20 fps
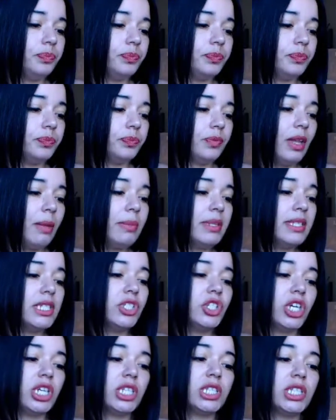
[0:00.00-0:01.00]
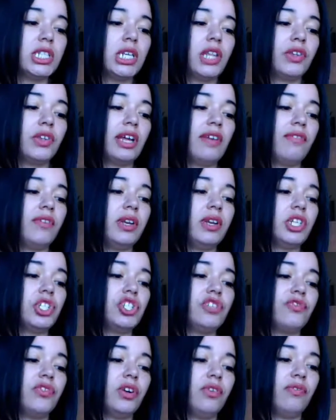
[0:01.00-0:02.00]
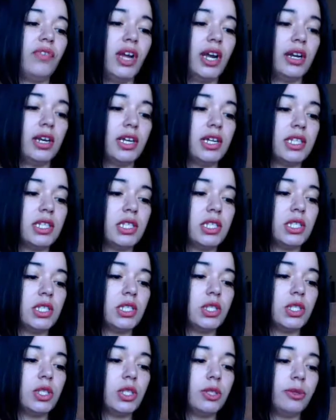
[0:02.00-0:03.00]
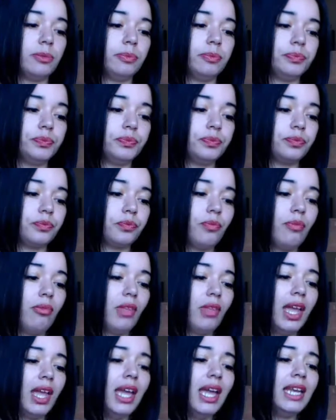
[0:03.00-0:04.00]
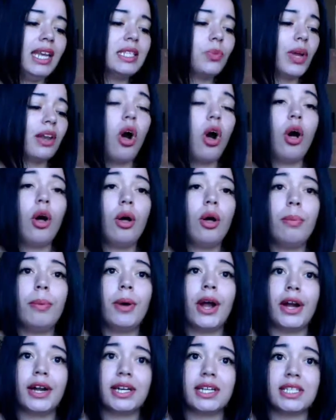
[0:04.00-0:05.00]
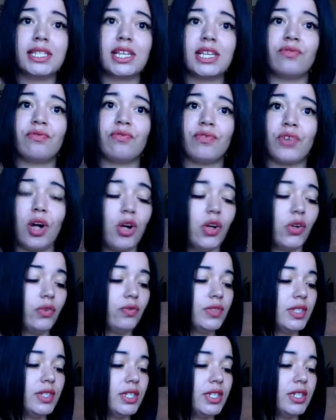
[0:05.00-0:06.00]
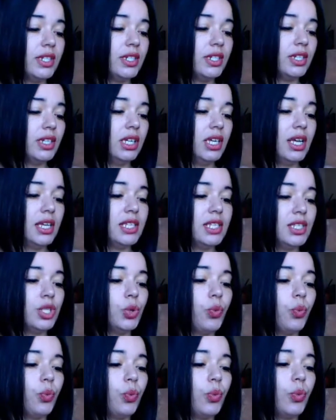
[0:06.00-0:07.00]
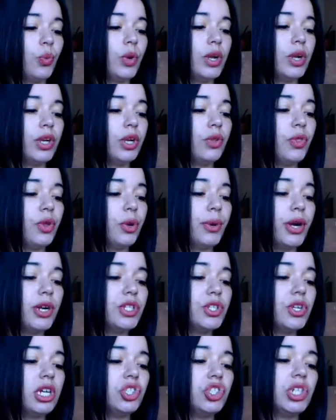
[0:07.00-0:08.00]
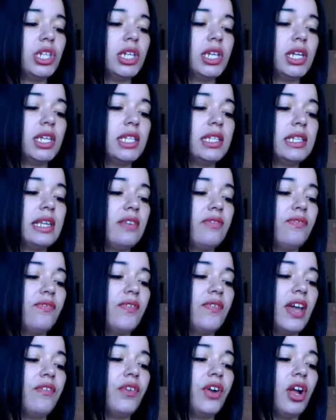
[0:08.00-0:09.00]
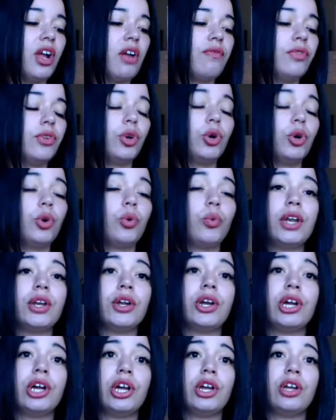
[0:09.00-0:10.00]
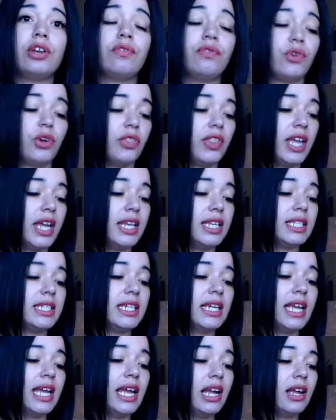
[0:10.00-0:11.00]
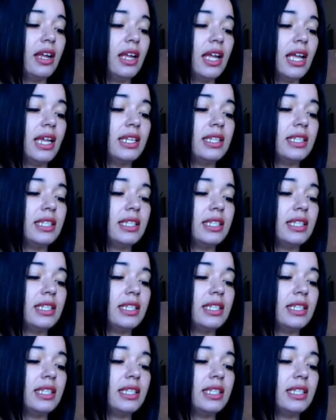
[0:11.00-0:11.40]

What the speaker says: Let me suggest another definition for fairness. It is when all parties involved surrender their personal agendas in favor of the greater good for the entirety